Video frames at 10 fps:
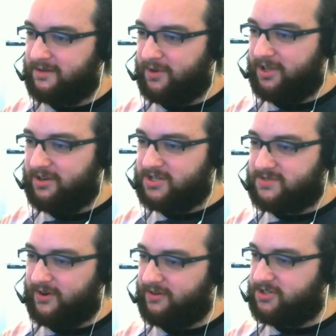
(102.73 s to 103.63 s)
But here's
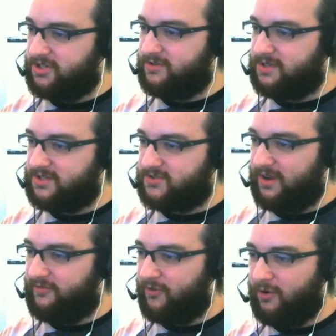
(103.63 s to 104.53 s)
very chill and
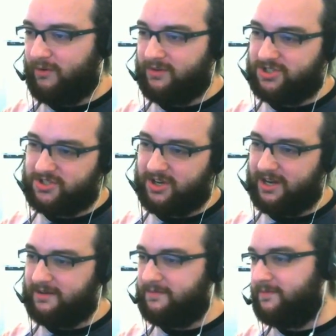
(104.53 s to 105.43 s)
straightforward. We're just
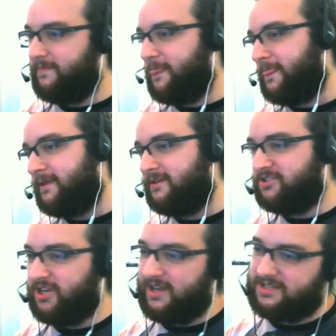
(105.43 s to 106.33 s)
gonna
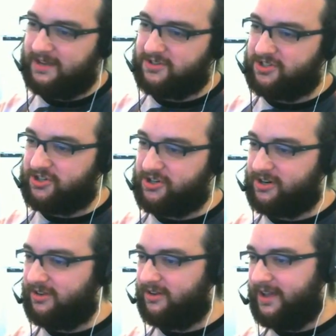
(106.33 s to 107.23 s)
chase after
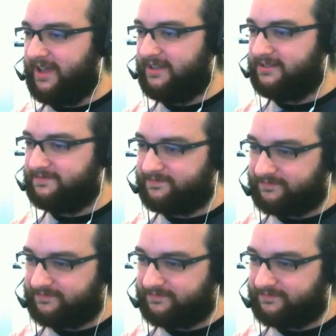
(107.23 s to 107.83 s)
Cheryl, and